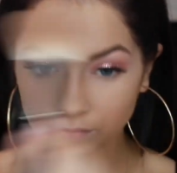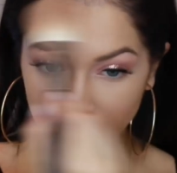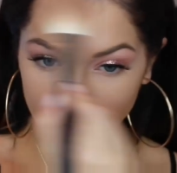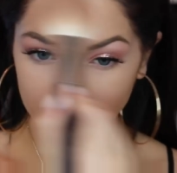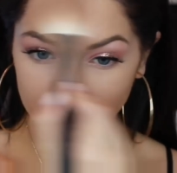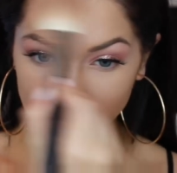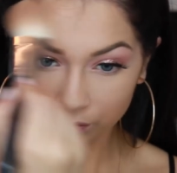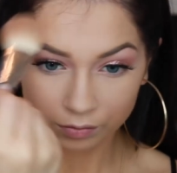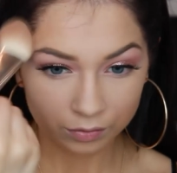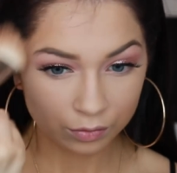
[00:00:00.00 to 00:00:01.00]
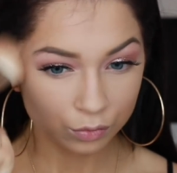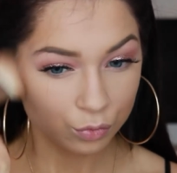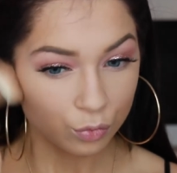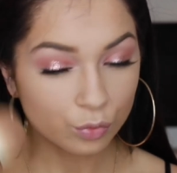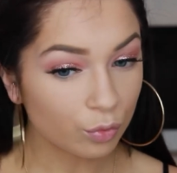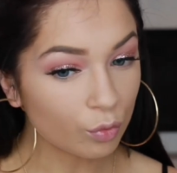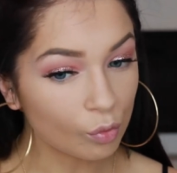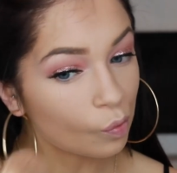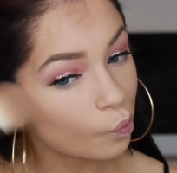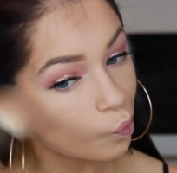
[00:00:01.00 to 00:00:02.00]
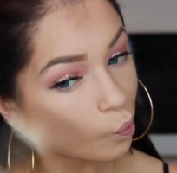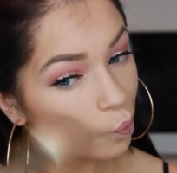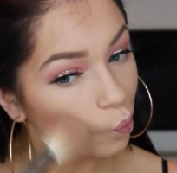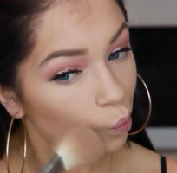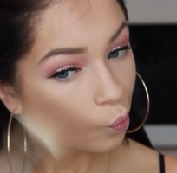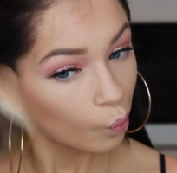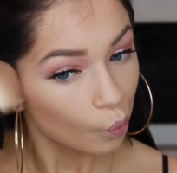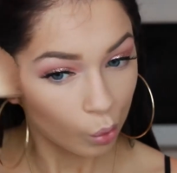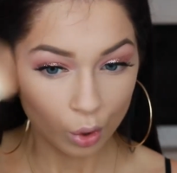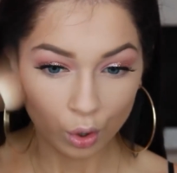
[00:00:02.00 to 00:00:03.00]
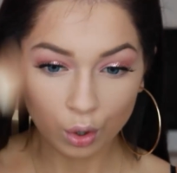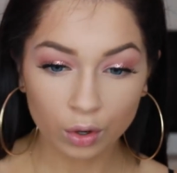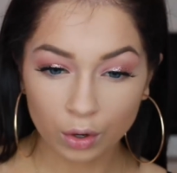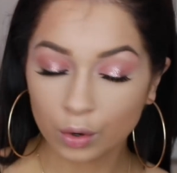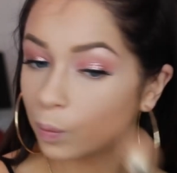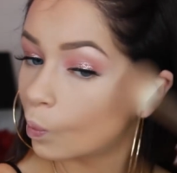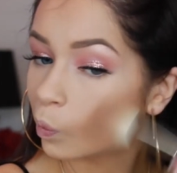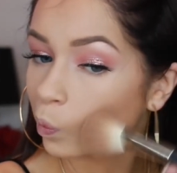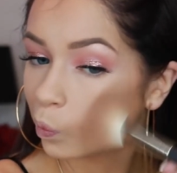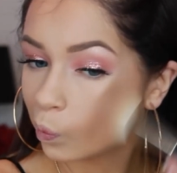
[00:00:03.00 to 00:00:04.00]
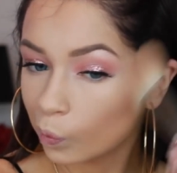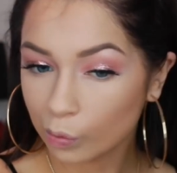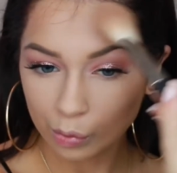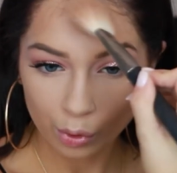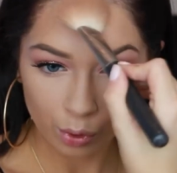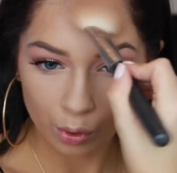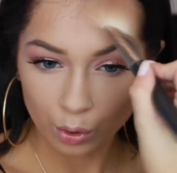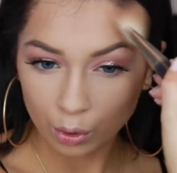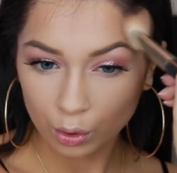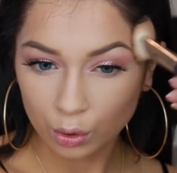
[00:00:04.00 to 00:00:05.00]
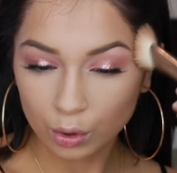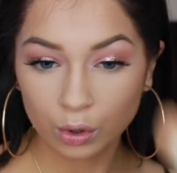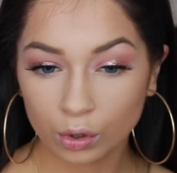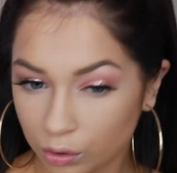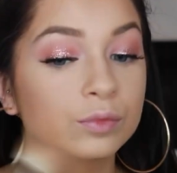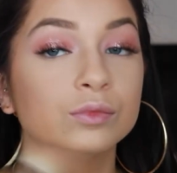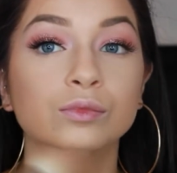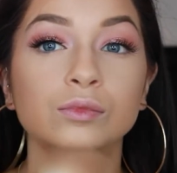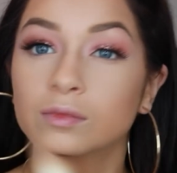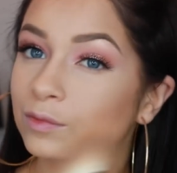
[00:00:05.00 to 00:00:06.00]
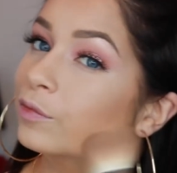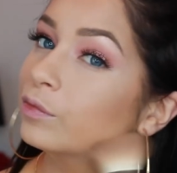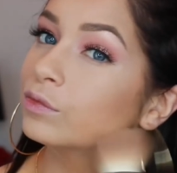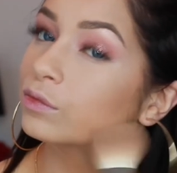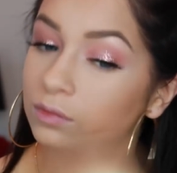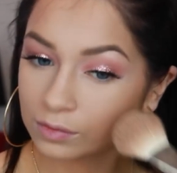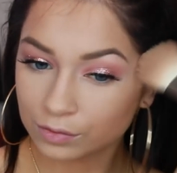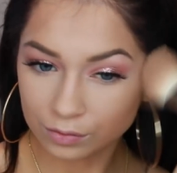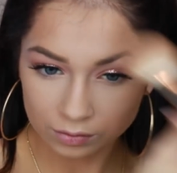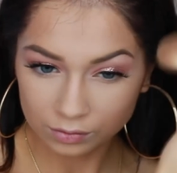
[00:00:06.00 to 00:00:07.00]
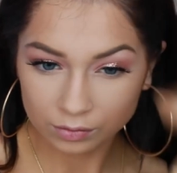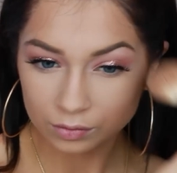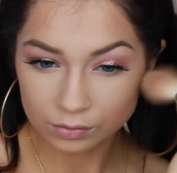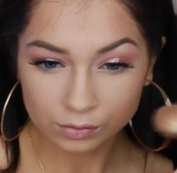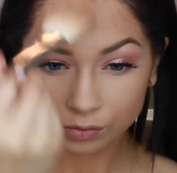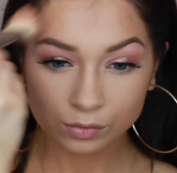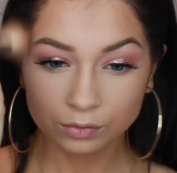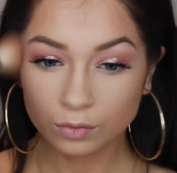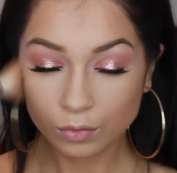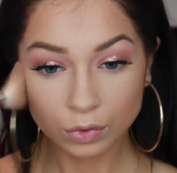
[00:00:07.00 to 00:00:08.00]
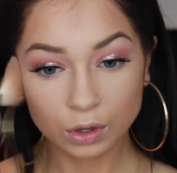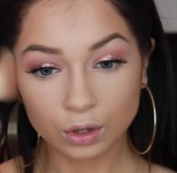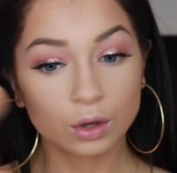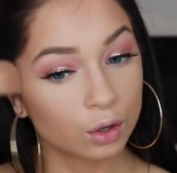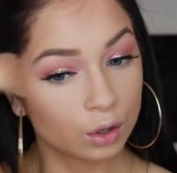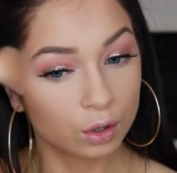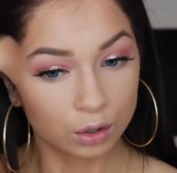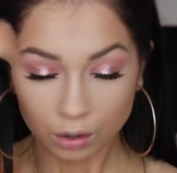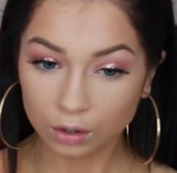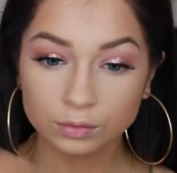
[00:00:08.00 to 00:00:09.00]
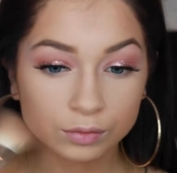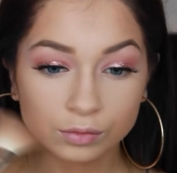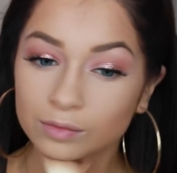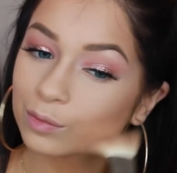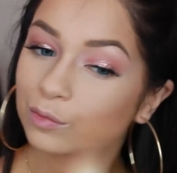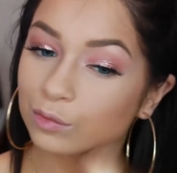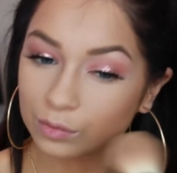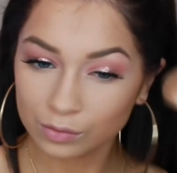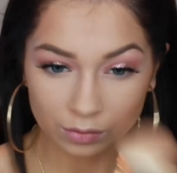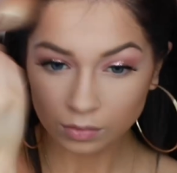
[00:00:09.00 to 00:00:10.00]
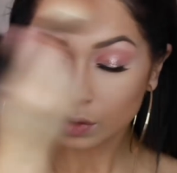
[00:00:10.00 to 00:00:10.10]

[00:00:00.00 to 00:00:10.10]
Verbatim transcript: is just the NARS Luminous Powder Foundation in um, medium to Santa Fe and I put that under my eyes. And then this is the NARS Laguna Bronzer and this is just warming up my